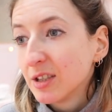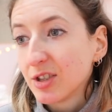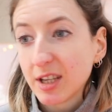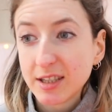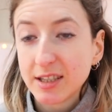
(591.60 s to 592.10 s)

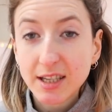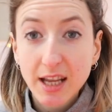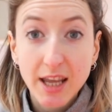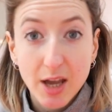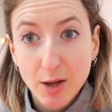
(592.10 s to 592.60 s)
just
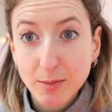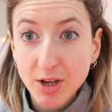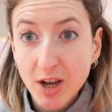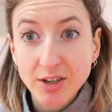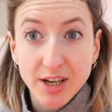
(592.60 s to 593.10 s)
take it home,
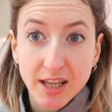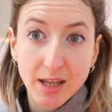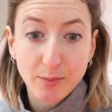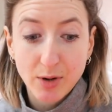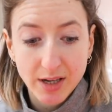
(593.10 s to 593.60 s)
charge it and
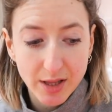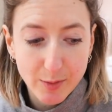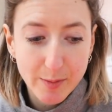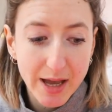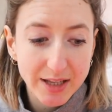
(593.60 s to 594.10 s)
then bring another
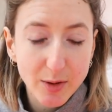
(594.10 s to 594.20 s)
one back.